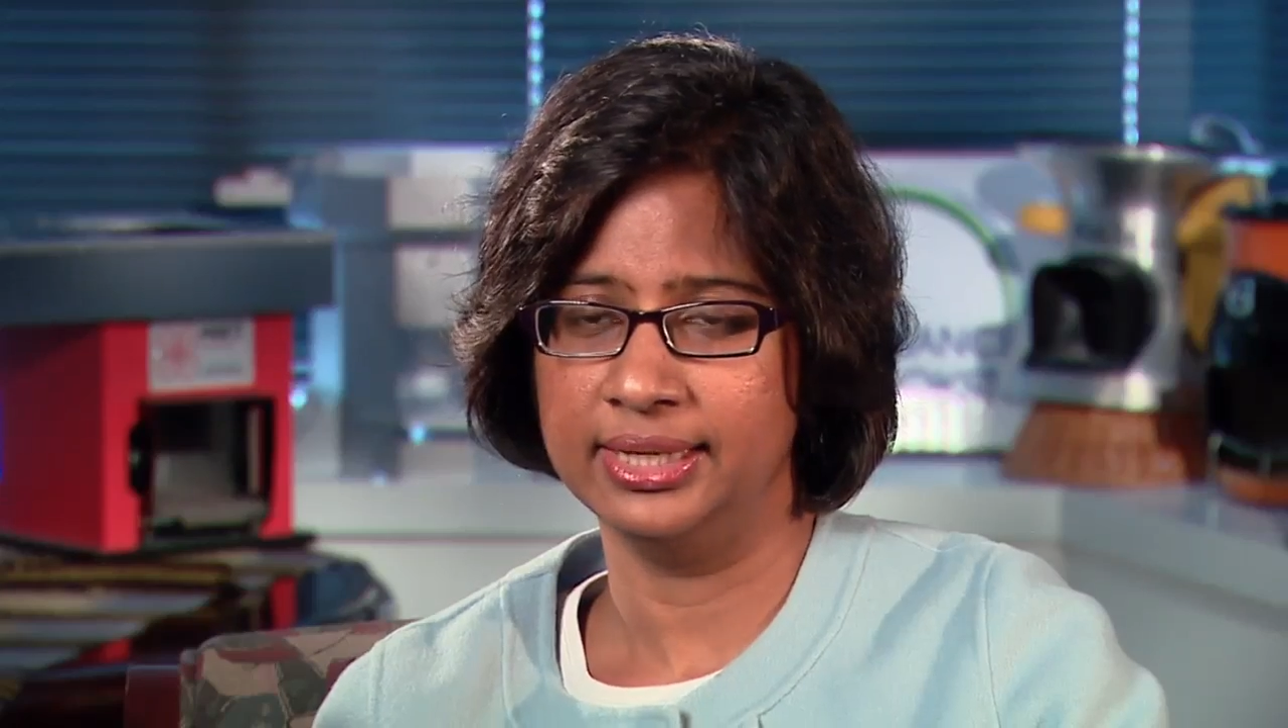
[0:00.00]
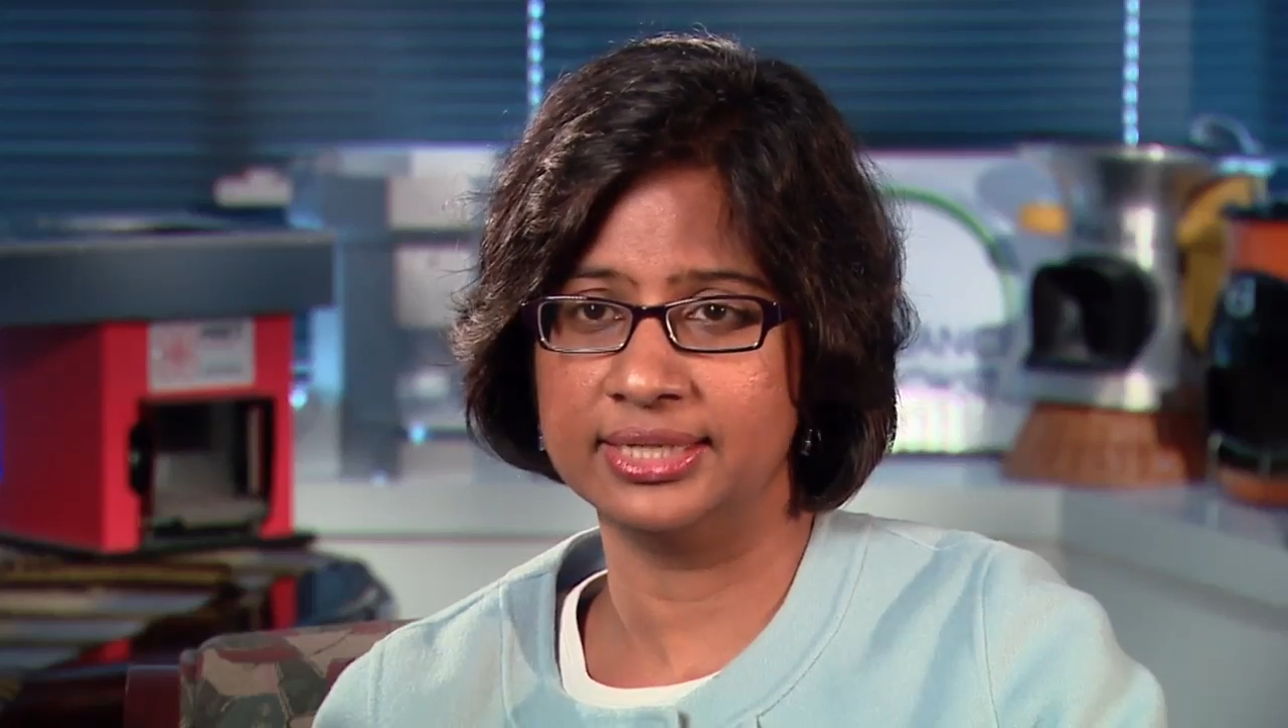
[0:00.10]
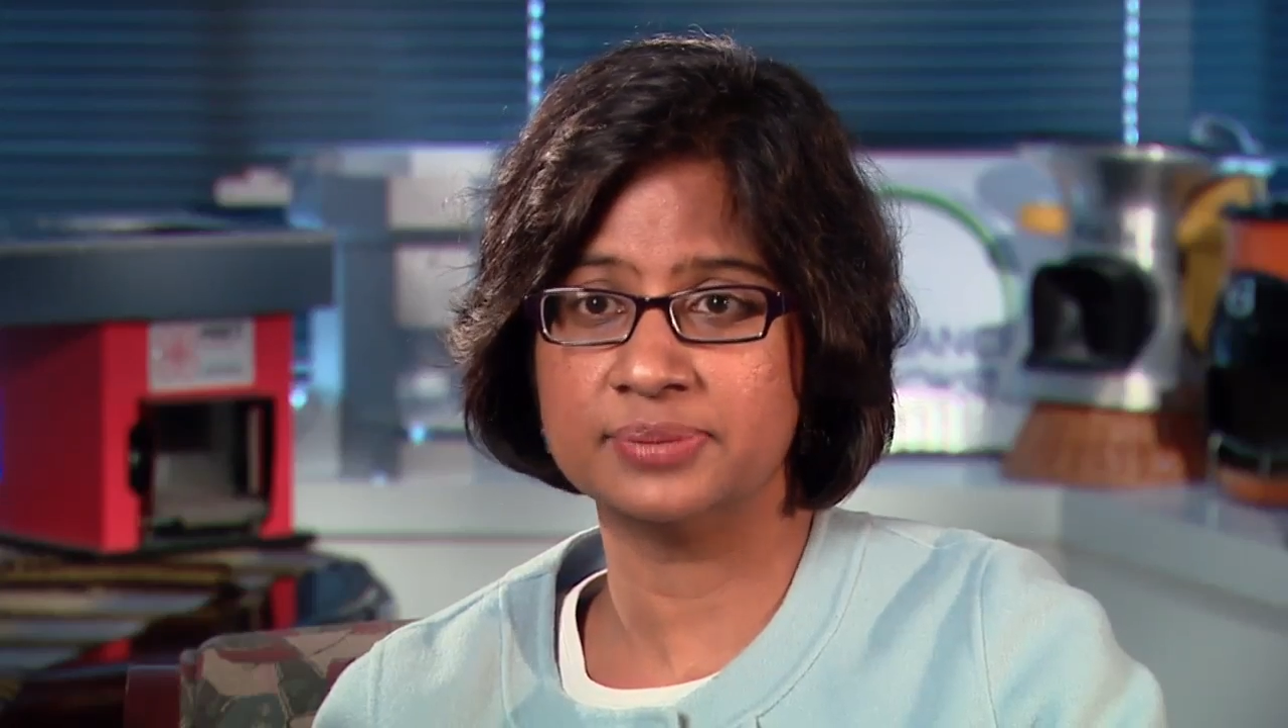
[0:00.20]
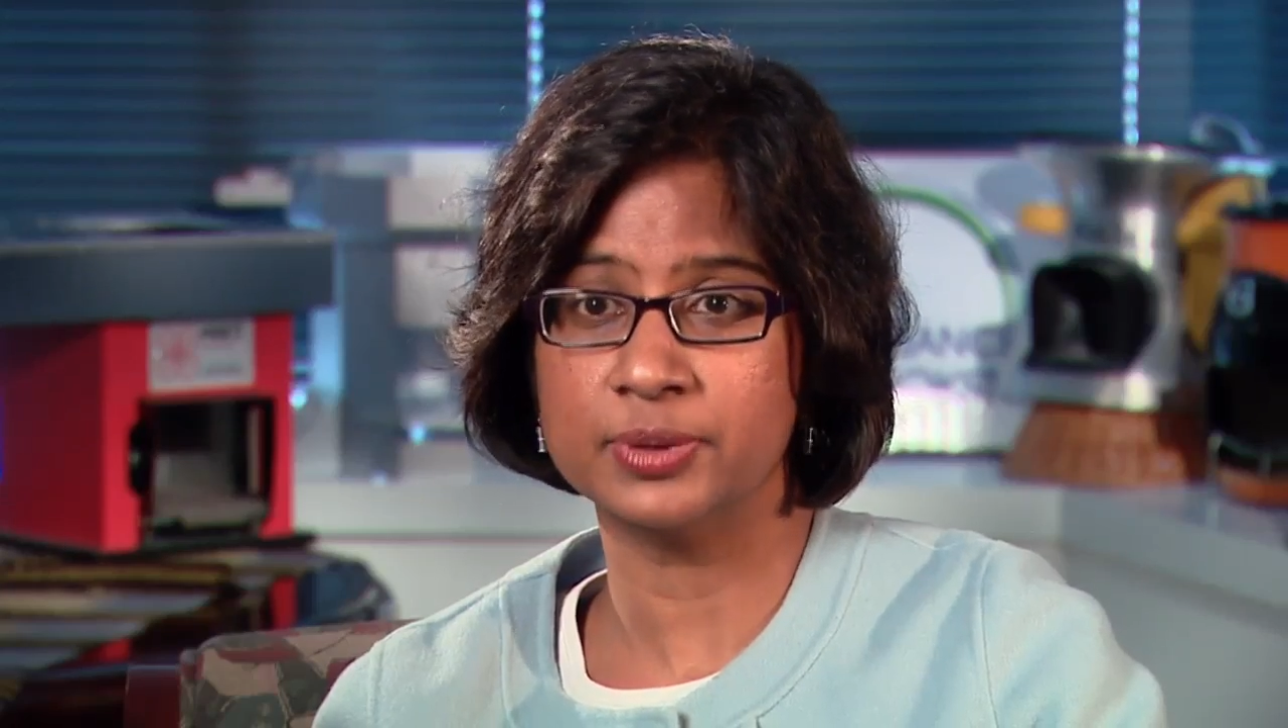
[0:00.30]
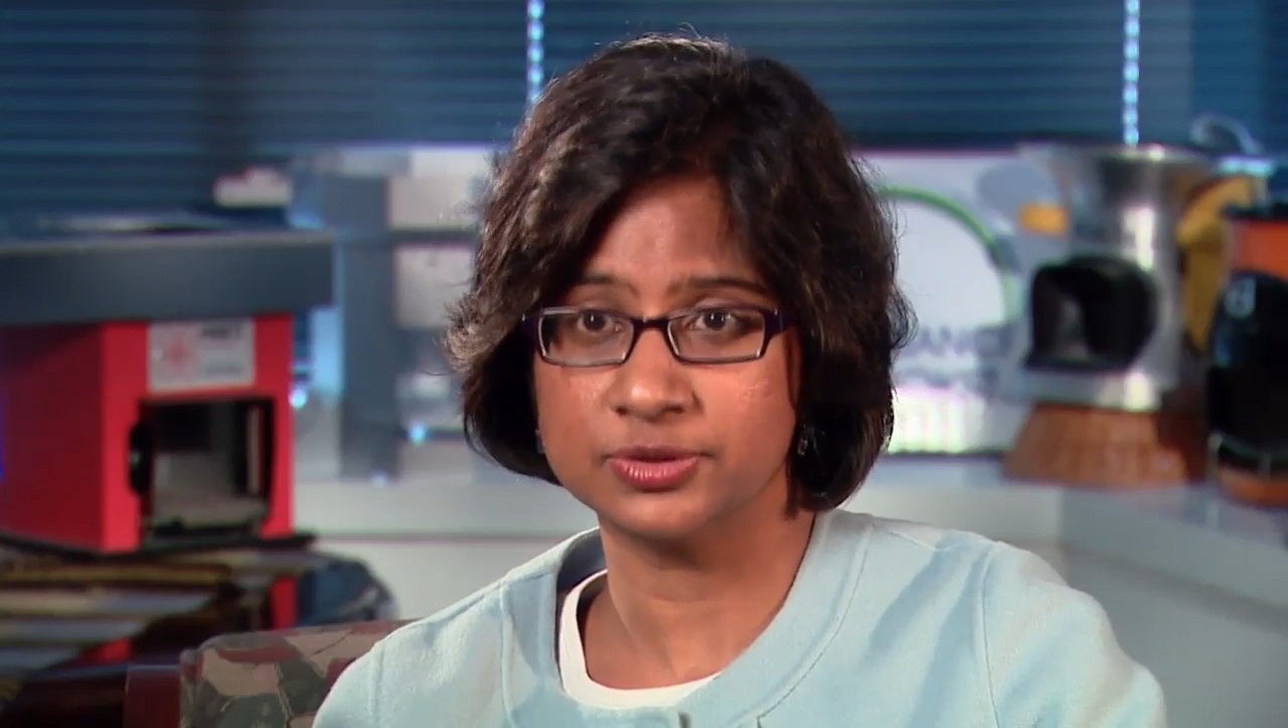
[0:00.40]

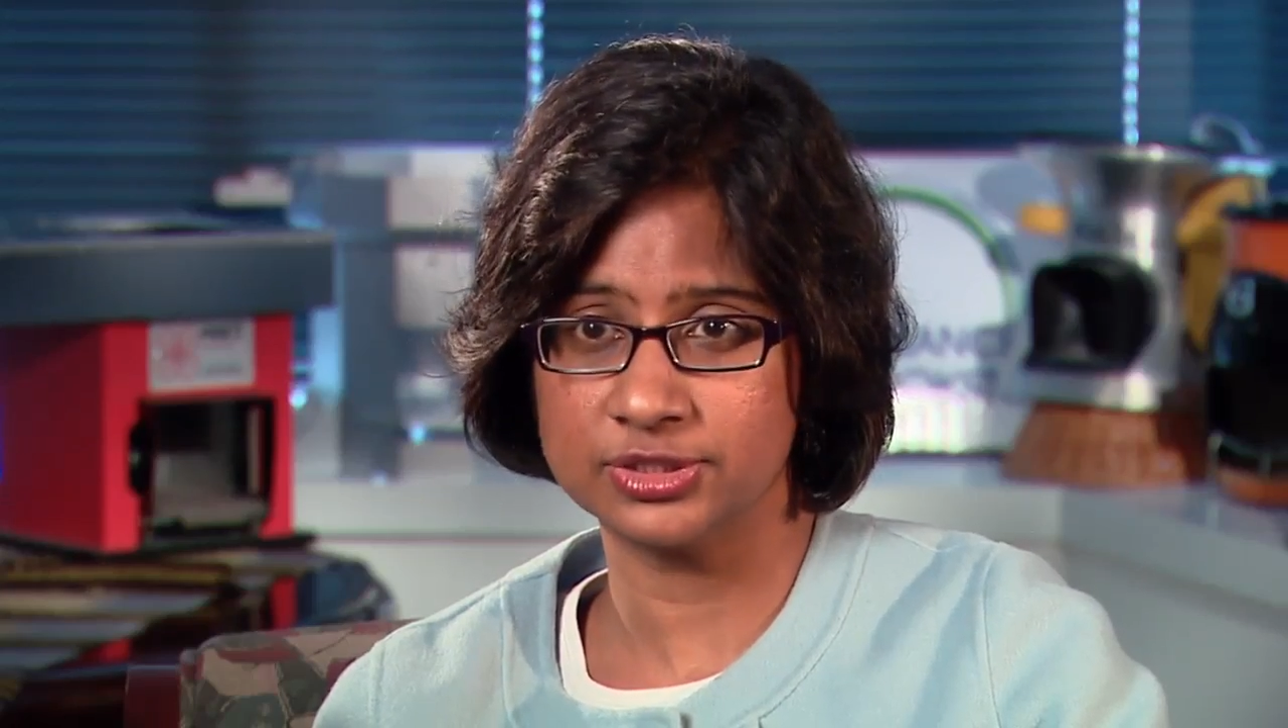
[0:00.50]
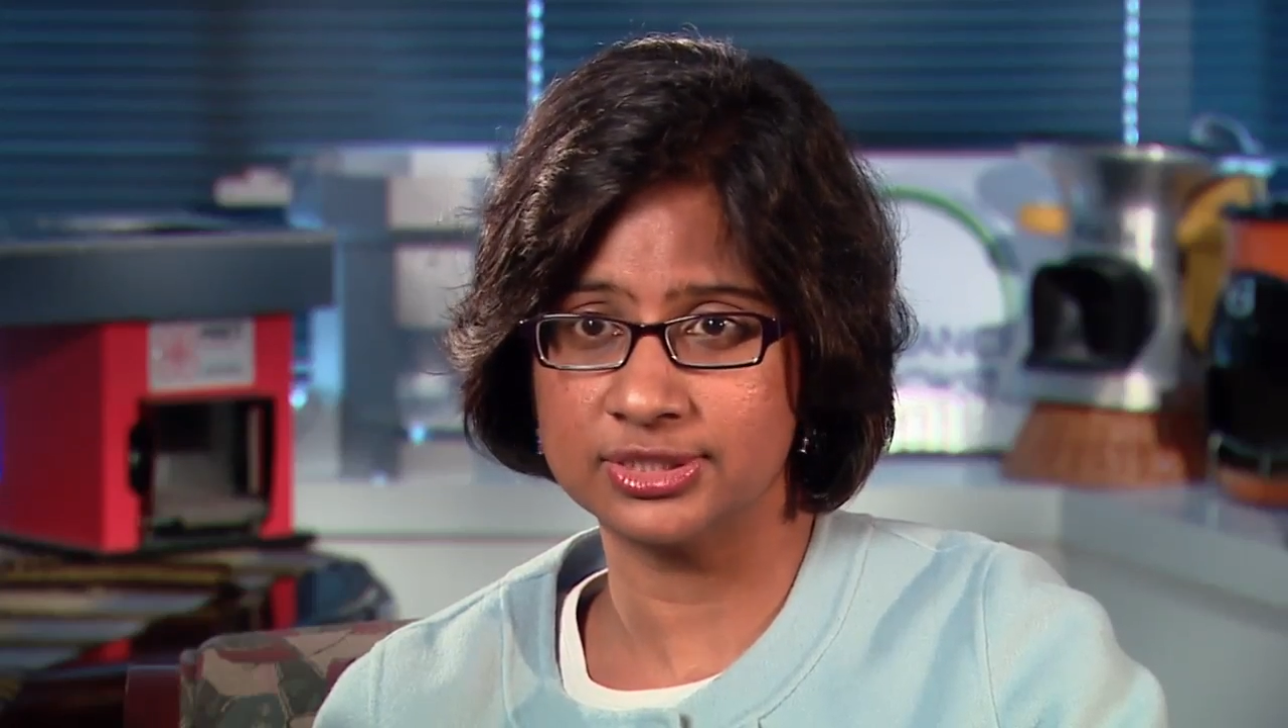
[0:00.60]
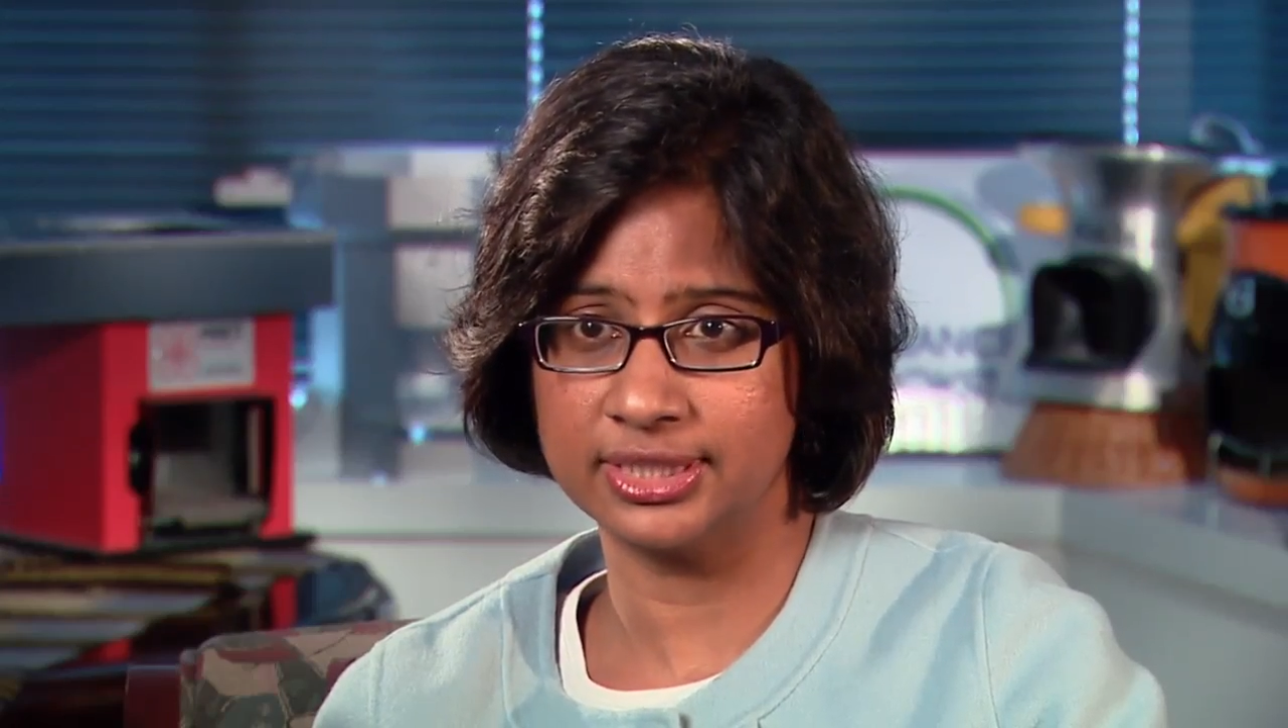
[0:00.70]
exposure